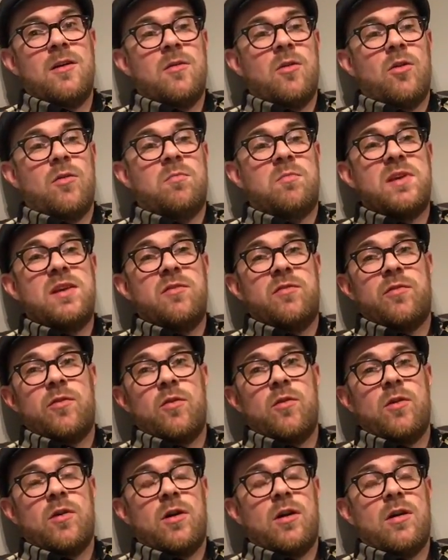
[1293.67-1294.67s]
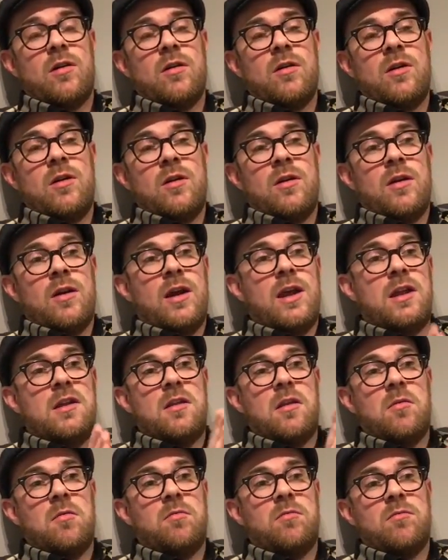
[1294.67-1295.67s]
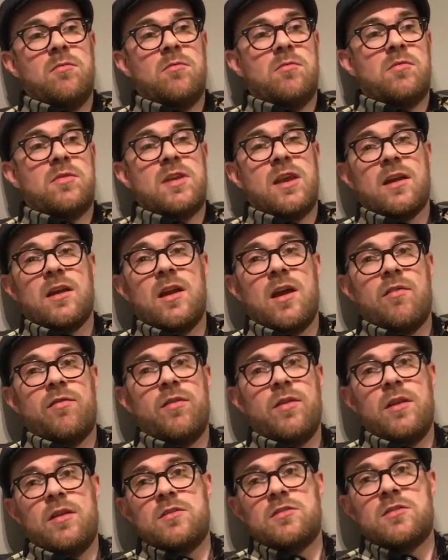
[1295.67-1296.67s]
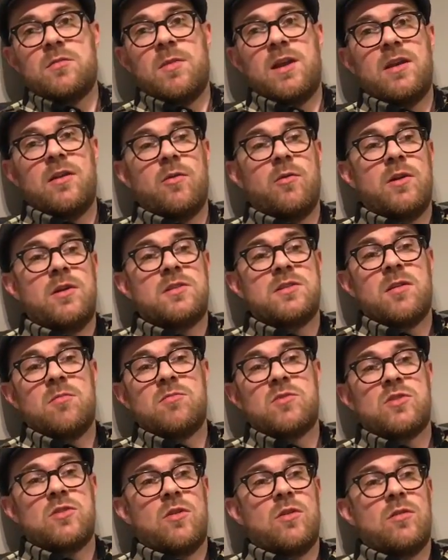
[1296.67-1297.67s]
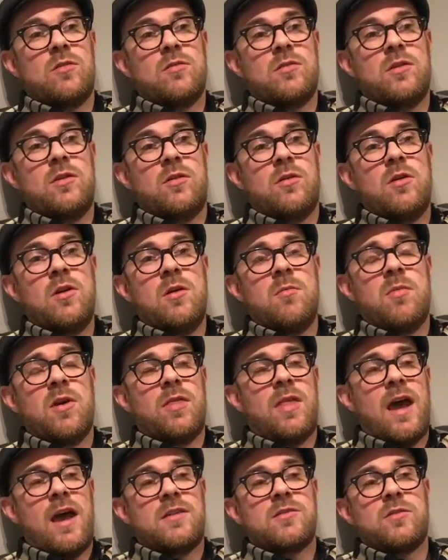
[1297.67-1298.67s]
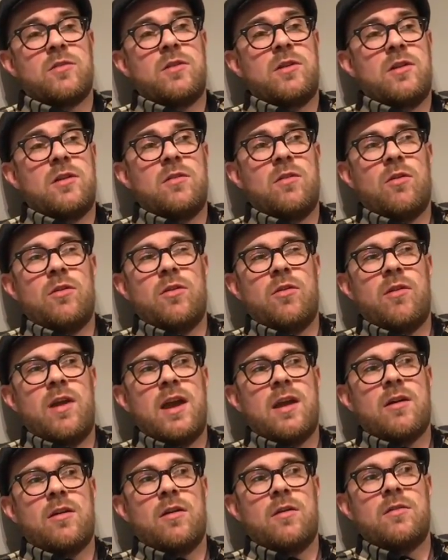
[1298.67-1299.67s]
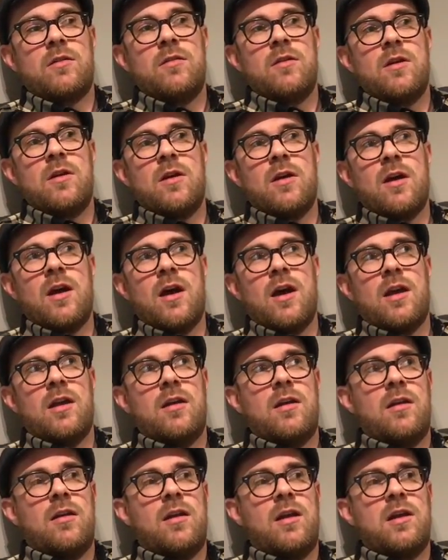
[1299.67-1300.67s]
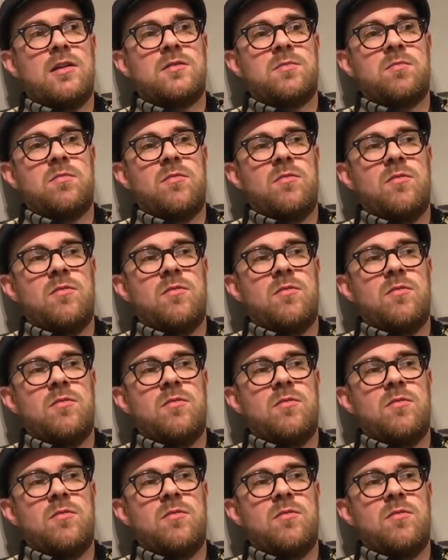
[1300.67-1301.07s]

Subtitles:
on beat 4 in the second half of the instrumental in some song, you know. But that's on the record. And it's